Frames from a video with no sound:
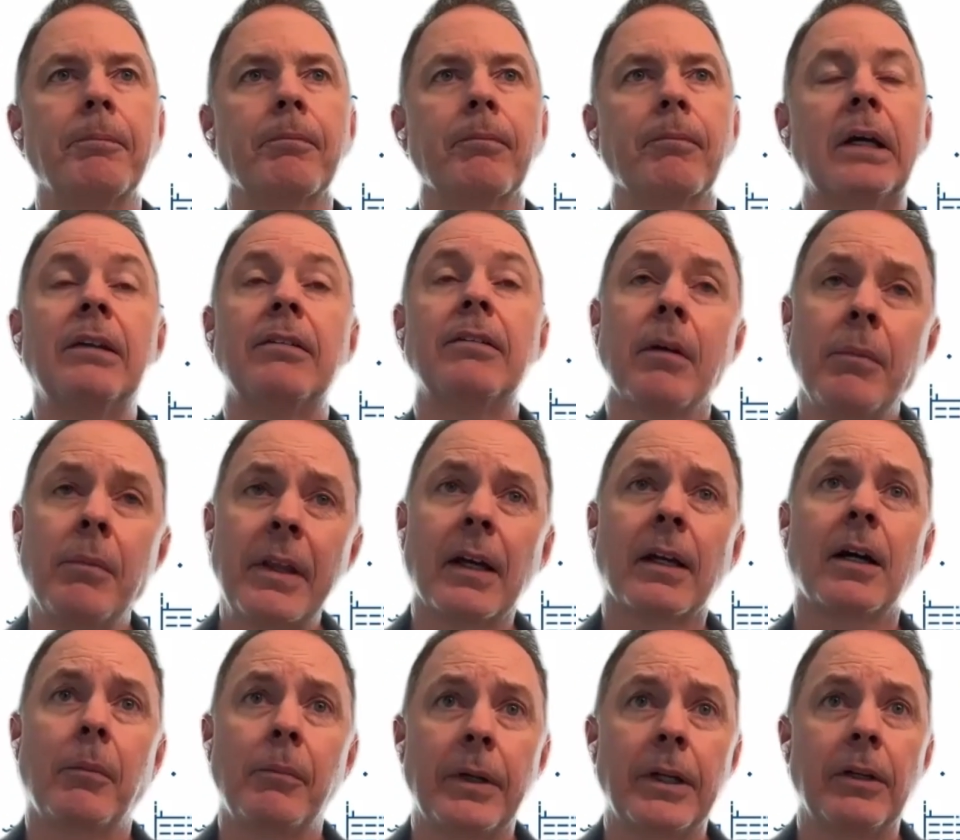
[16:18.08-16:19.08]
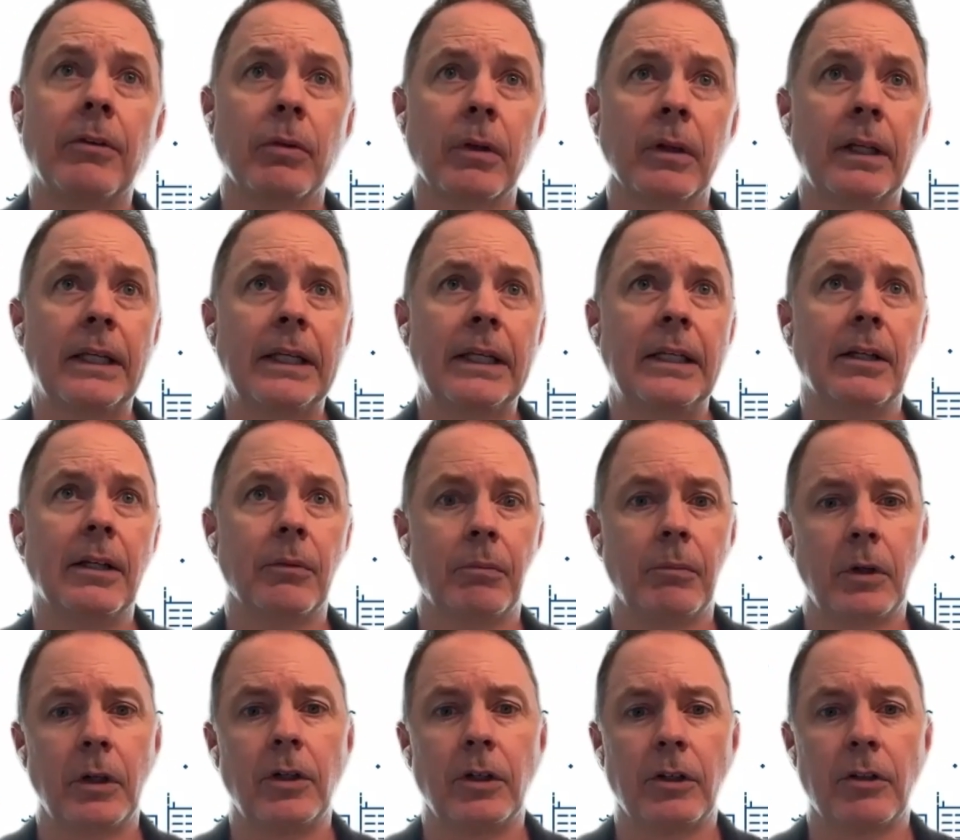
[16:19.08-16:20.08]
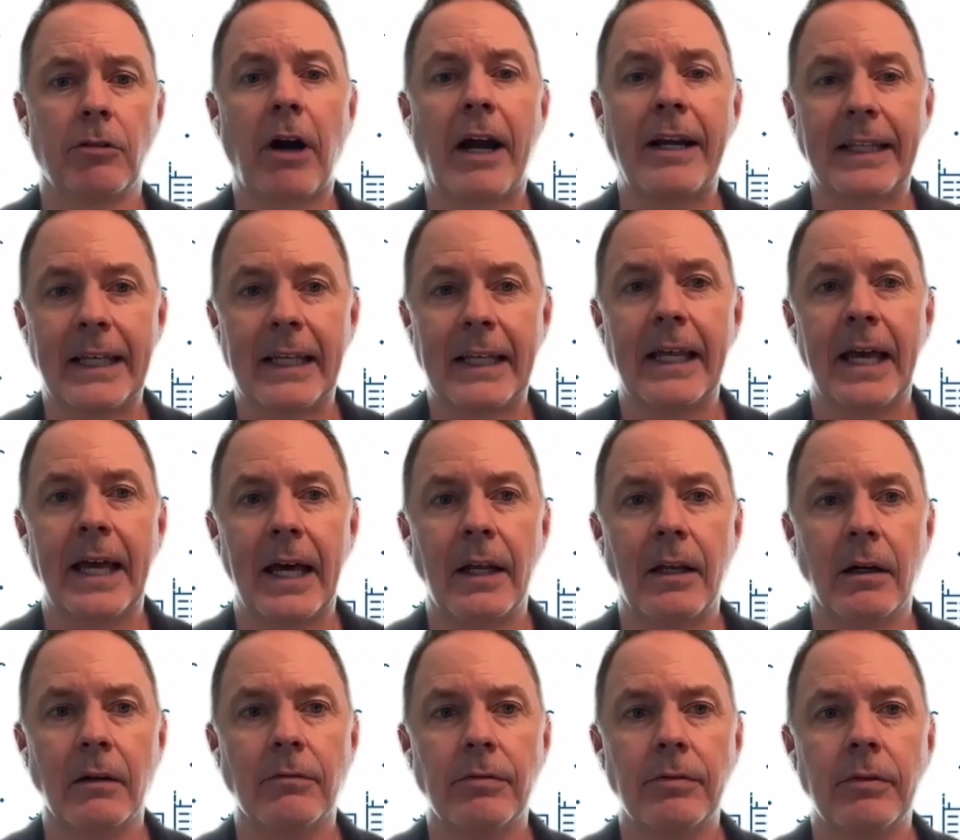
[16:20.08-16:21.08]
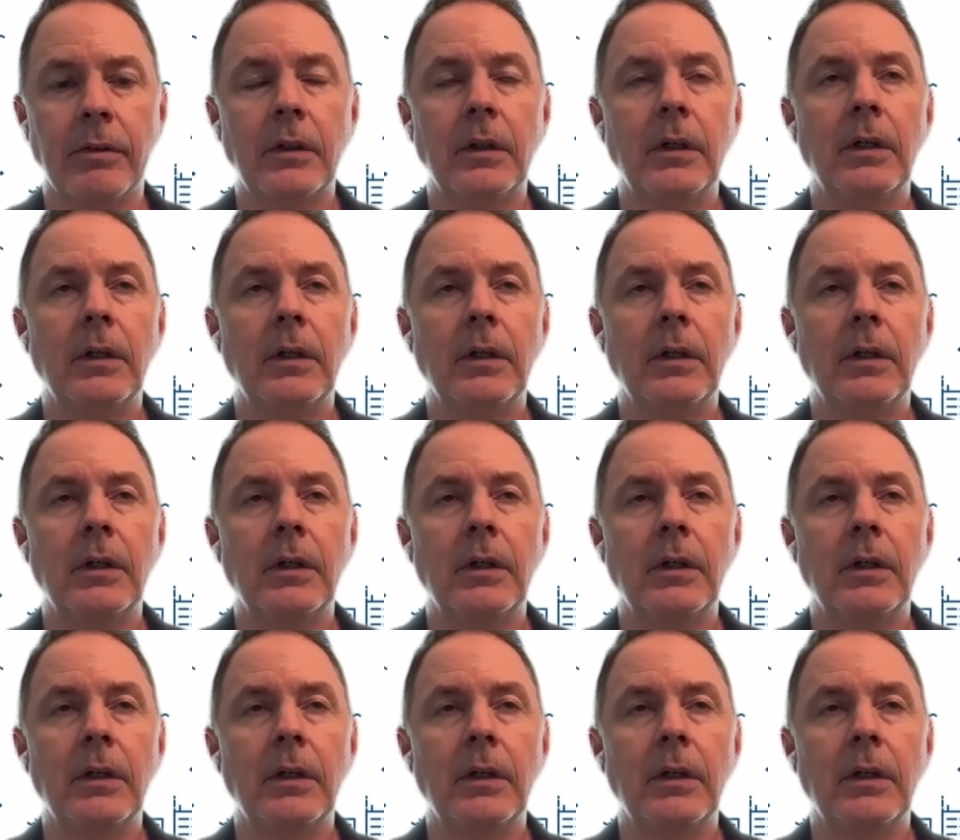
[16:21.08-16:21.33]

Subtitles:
It's something that companies really need to try to get ahead of,